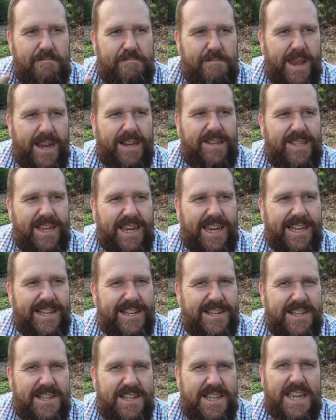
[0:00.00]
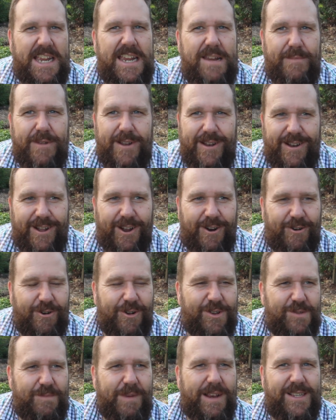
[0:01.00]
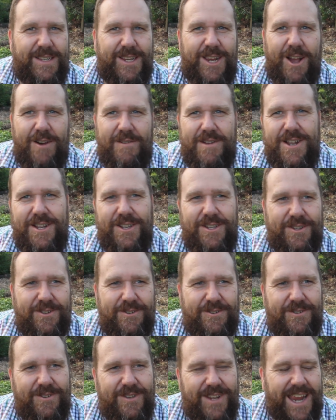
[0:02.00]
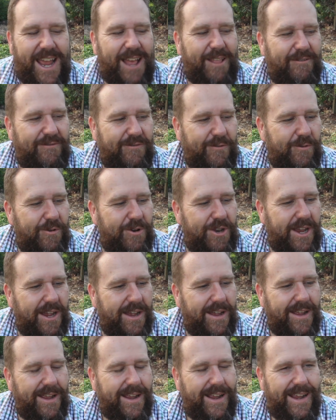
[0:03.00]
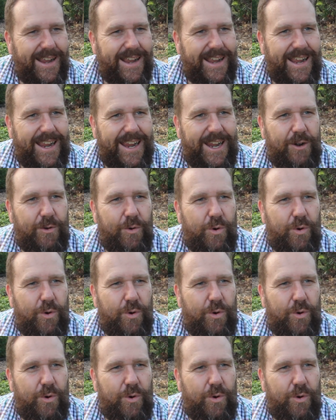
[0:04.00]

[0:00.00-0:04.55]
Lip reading: Mexican demon across Mexico and into California in